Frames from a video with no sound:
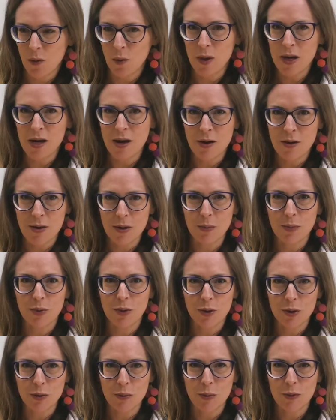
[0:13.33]
we know that
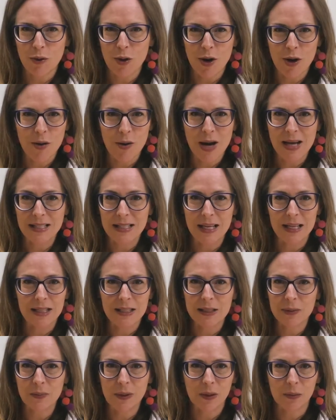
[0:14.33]
Prospero has had
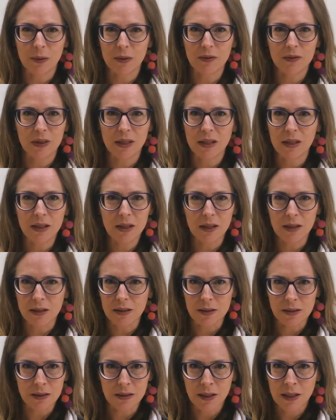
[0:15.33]
his spell book for
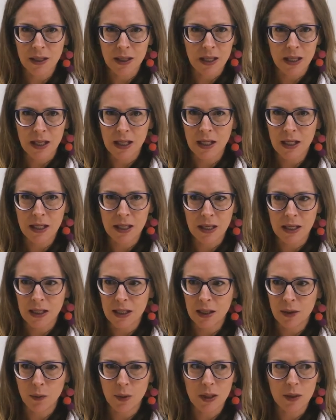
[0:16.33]
years.
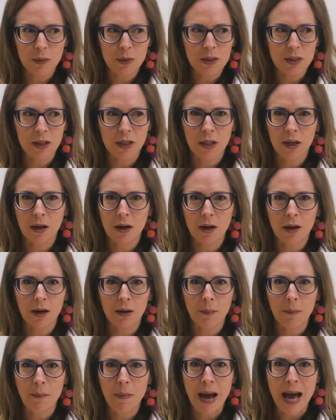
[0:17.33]
When he was a
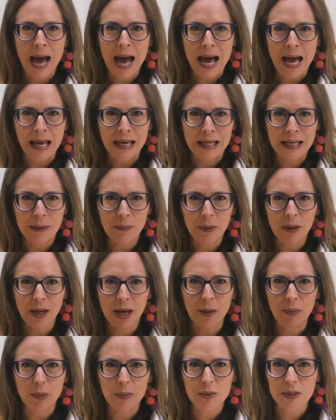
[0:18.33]
young man, he
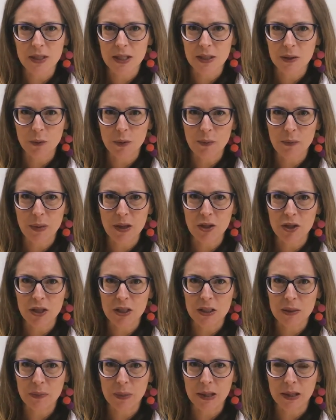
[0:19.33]
became obsessed with magic
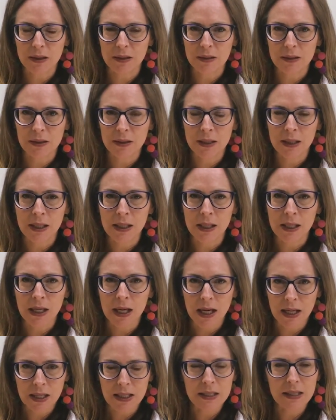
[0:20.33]
spells,
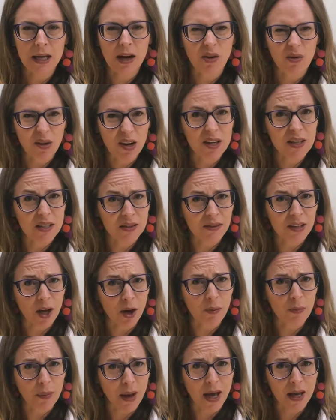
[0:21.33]
and he's now a relatively
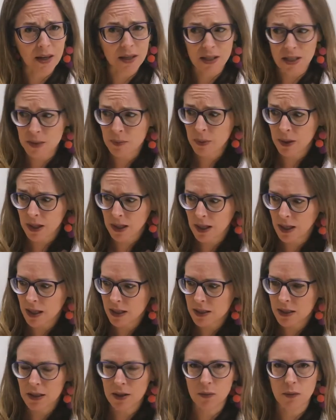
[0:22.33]
old man and he's been
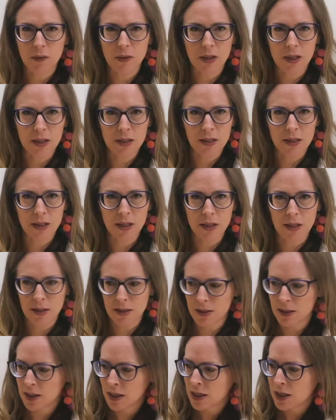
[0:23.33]
collecting them for years and
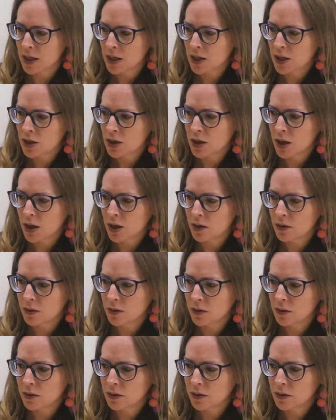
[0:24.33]
years. So